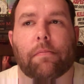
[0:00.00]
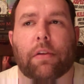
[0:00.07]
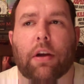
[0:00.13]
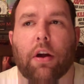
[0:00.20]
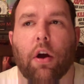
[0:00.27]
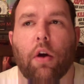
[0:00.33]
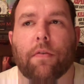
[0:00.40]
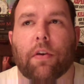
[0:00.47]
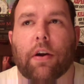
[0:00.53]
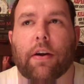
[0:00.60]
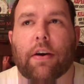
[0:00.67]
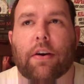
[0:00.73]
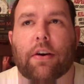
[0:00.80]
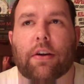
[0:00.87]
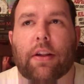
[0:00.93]
You know,
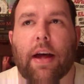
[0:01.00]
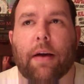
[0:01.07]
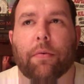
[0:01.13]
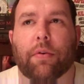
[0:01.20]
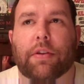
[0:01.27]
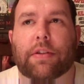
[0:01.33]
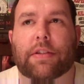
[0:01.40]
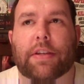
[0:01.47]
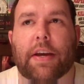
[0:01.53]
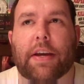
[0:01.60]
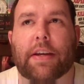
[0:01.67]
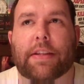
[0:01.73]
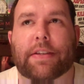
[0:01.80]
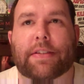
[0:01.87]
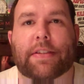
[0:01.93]
overall, I wouldn't
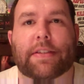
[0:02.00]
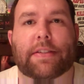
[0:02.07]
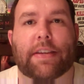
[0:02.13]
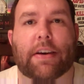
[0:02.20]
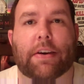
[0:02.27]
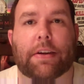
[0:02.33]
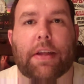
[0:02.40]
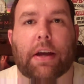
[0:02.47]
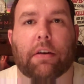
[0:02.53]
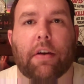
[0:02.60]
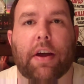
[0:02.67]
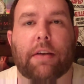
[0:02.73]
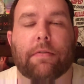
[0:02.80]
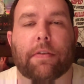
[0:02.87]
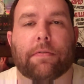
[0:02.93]
say this is all that
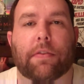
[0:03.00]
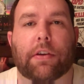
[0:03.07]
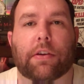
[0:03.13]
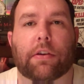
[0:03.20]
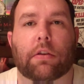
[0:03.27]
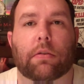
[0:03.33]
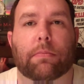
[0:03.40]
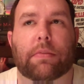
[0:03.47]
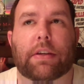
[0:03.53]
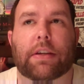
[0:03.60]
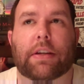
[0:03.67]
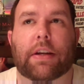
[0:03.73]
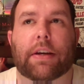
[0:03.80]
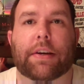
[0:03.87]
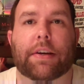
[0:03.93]
great of a film.
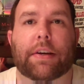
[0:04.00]
It